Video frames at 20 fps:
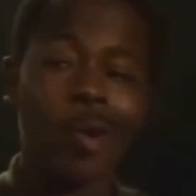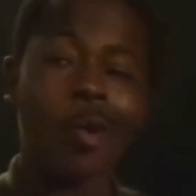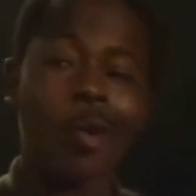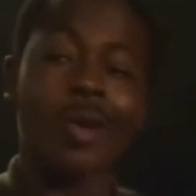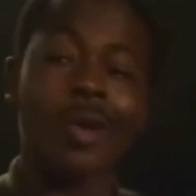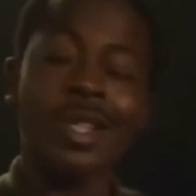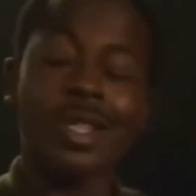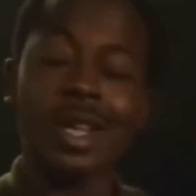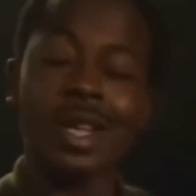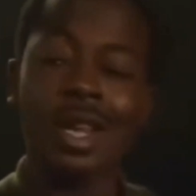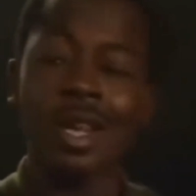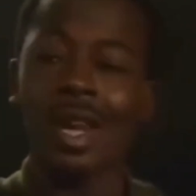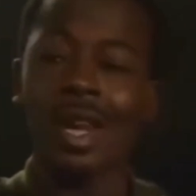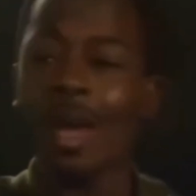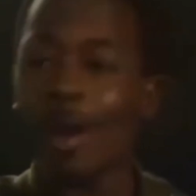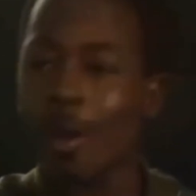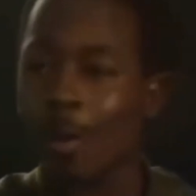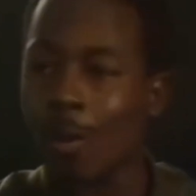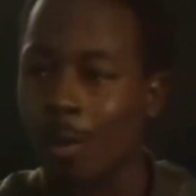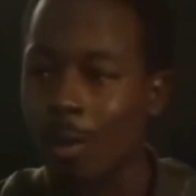or is he in
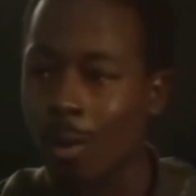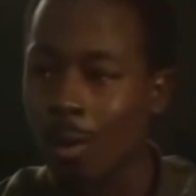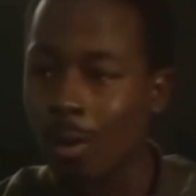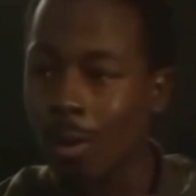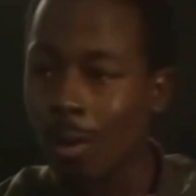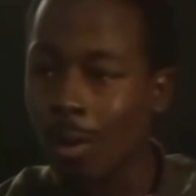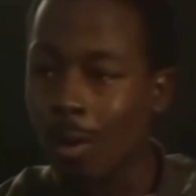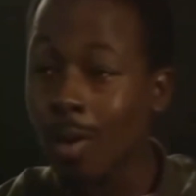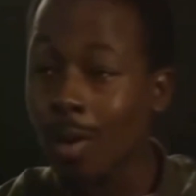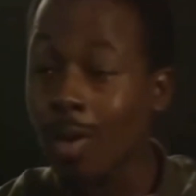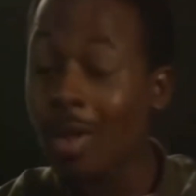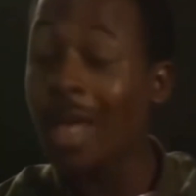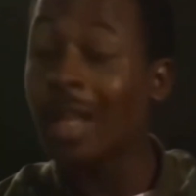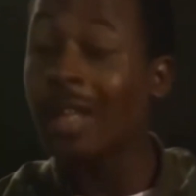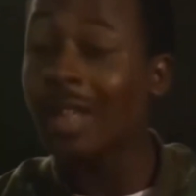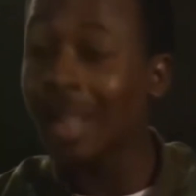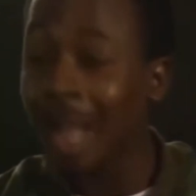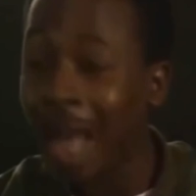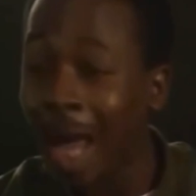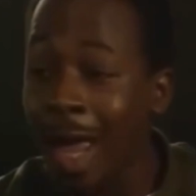hell?
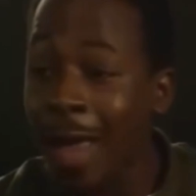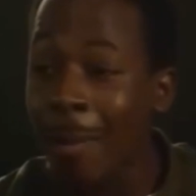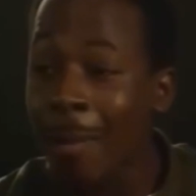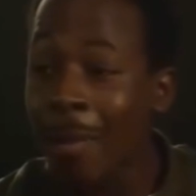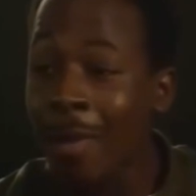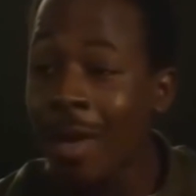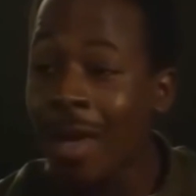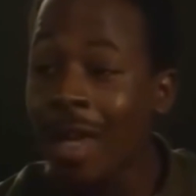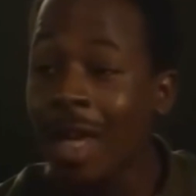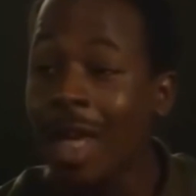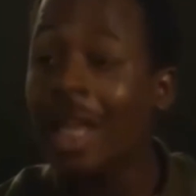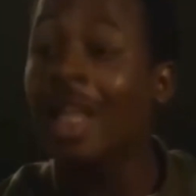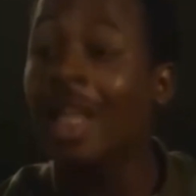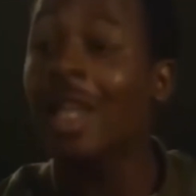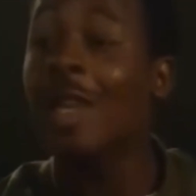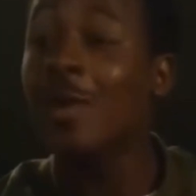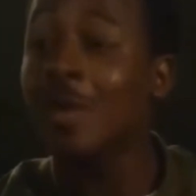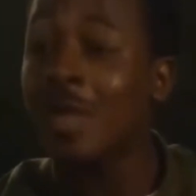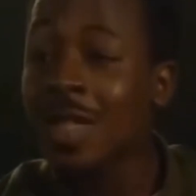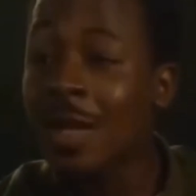That damn
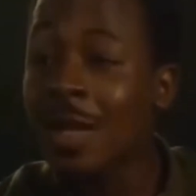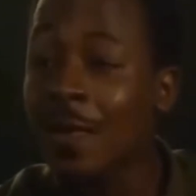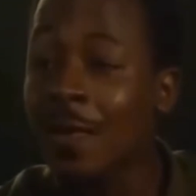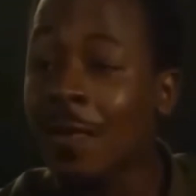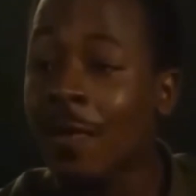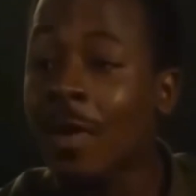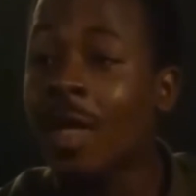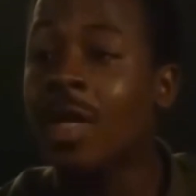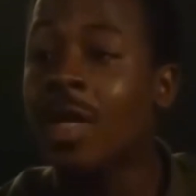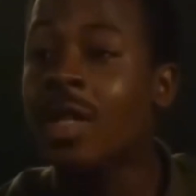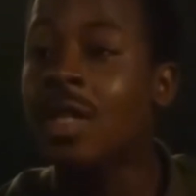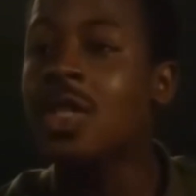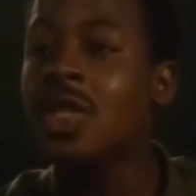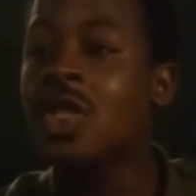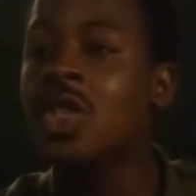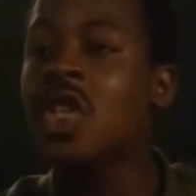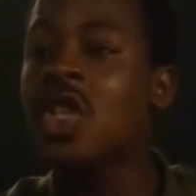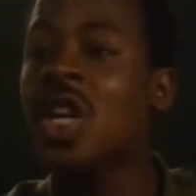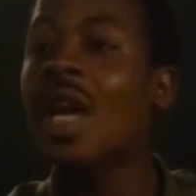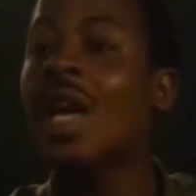elusive
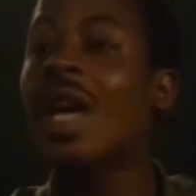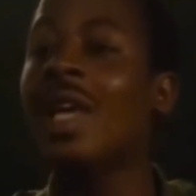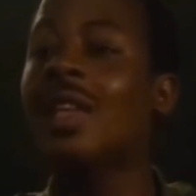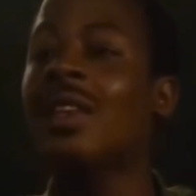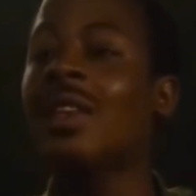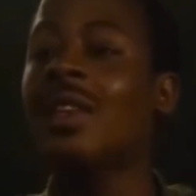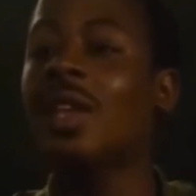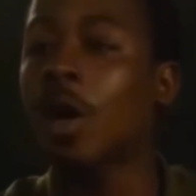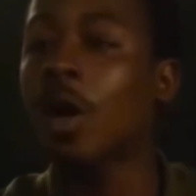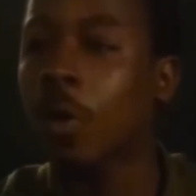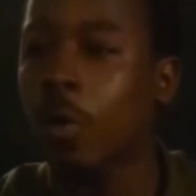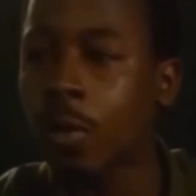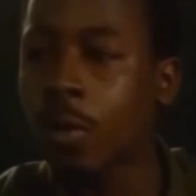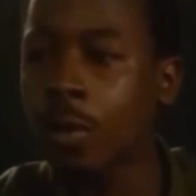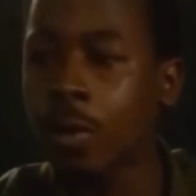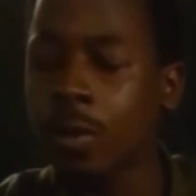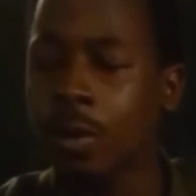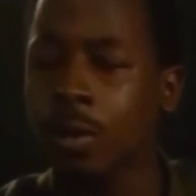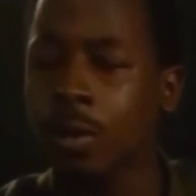shadow.